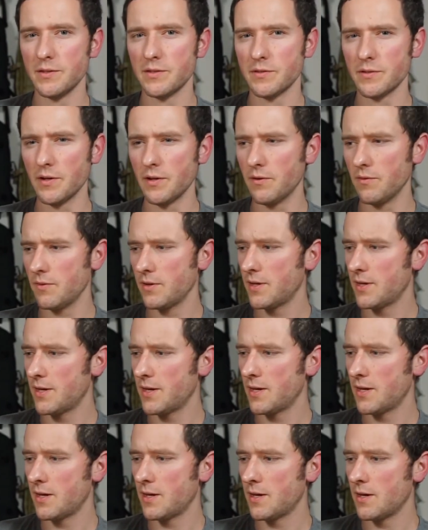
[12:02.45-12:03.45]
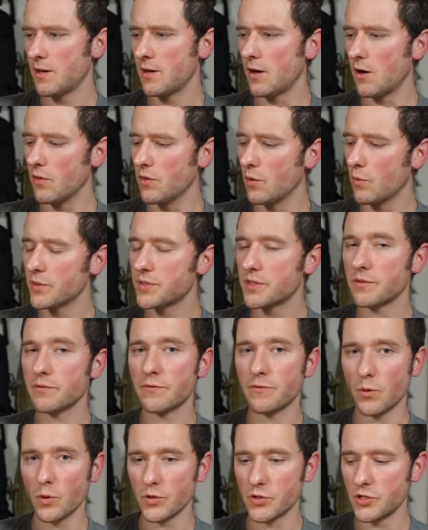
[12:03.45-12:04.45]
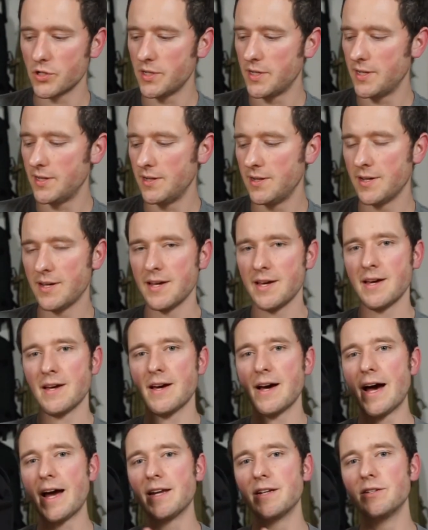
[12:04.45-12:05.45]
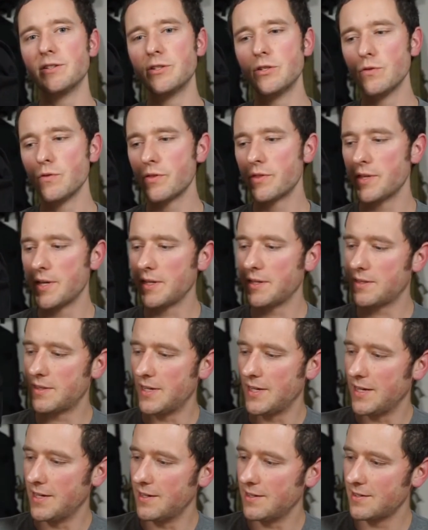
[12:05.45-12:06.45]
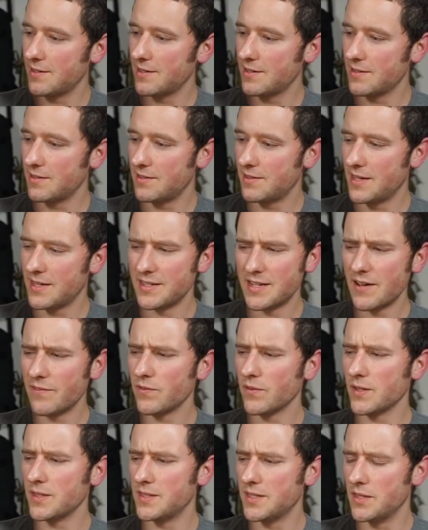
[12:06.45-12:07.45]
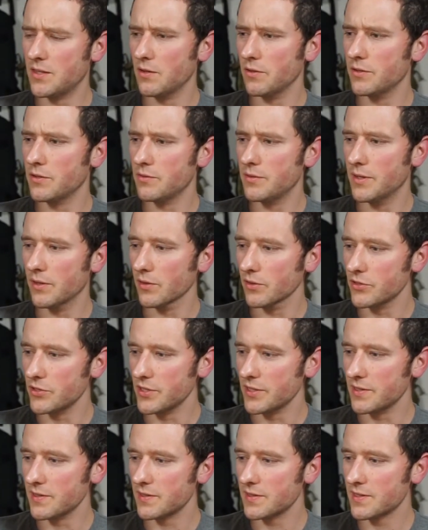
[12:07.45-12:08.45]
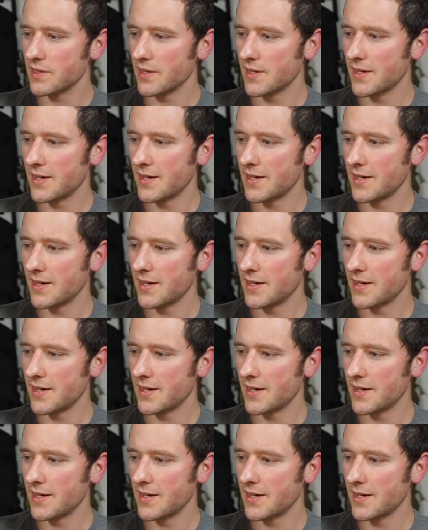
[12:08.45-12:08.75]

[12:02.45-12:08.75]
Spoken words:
So although it's unfortunate, I do think they definitely did their due diligence.